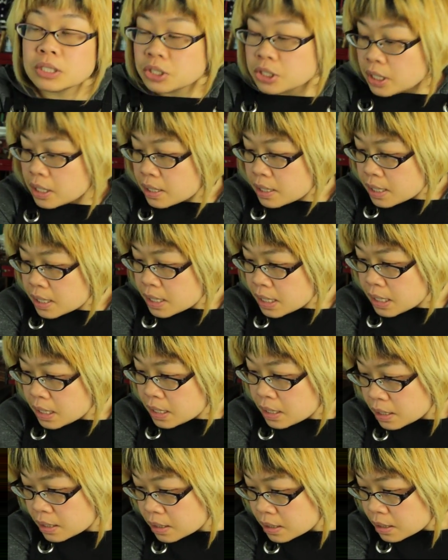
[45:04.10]
Shirley?
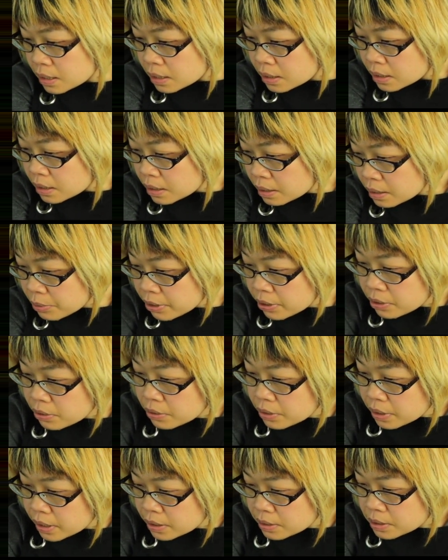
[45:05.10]
I'm
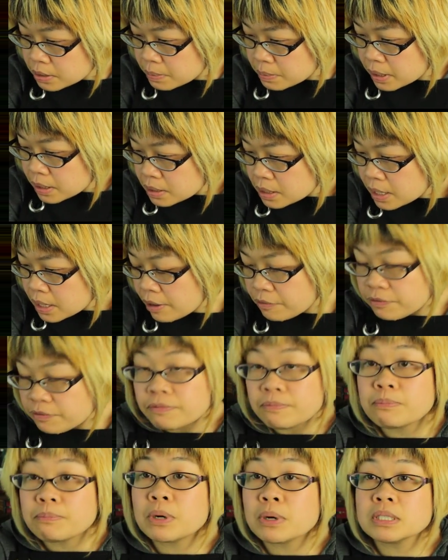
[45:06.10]
curious because
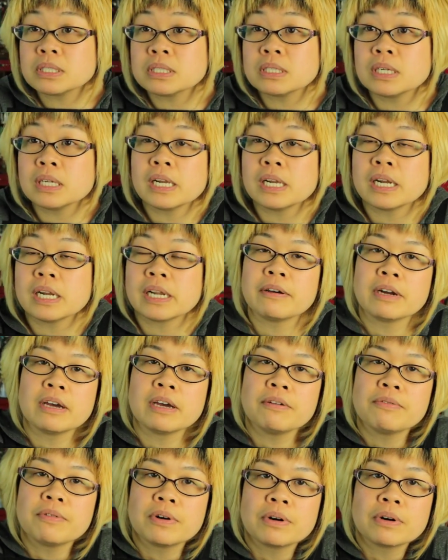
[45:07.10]
I've personally
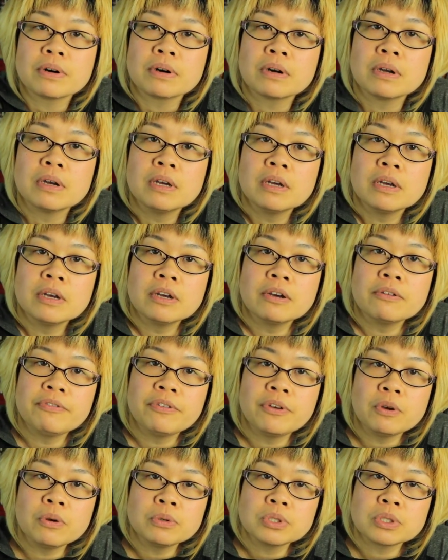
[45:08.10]
never
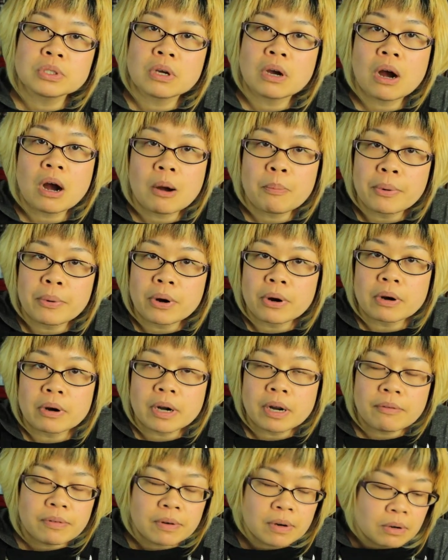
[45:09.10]
fuse copper.
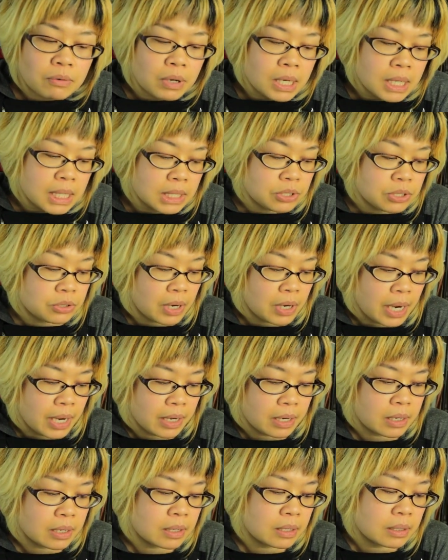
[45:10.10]
Never really
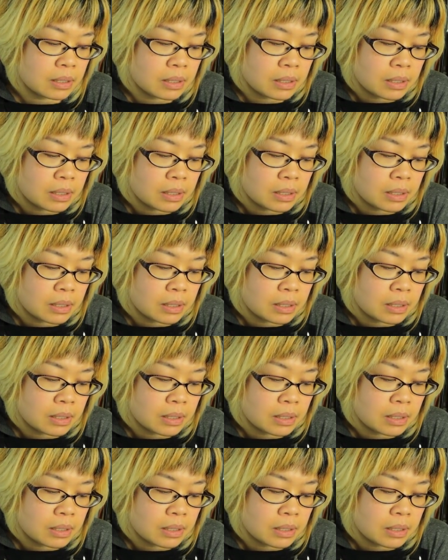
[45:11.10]
tried it